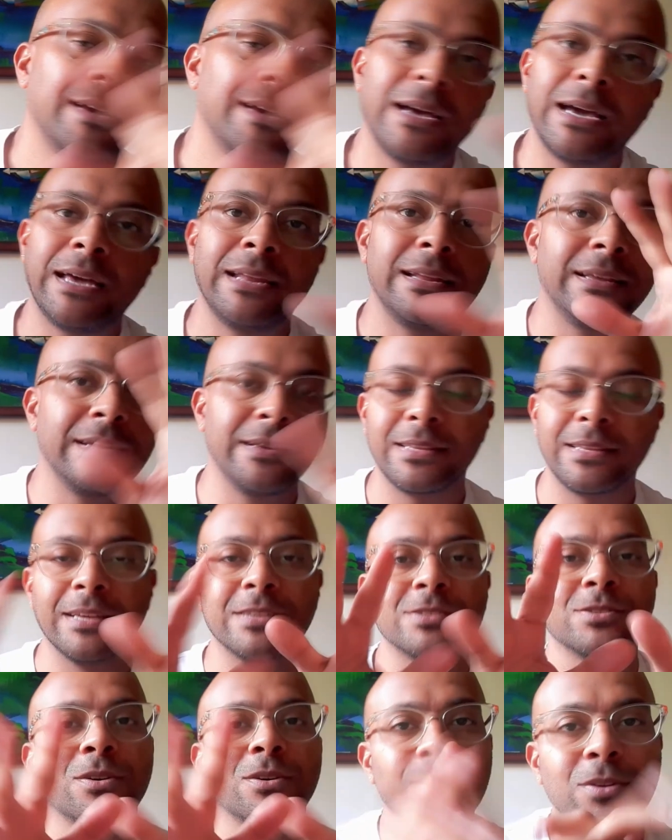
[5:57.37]
any
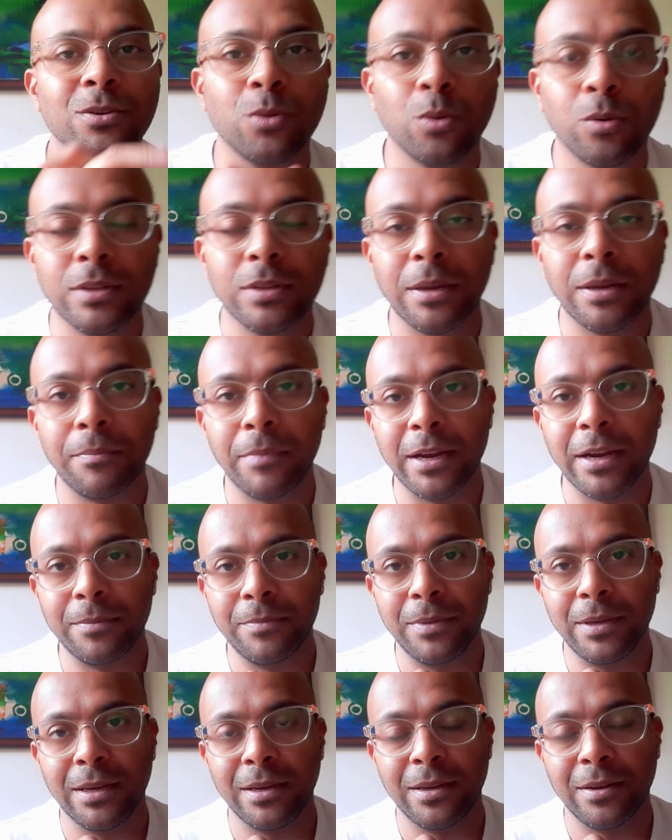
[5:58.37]
things on the road that might
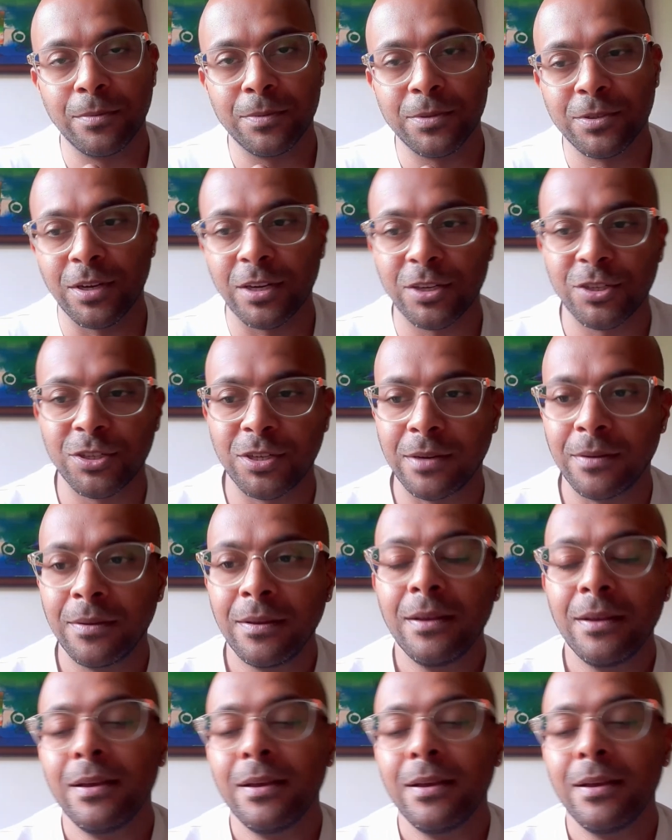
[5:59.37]
be an obstruction.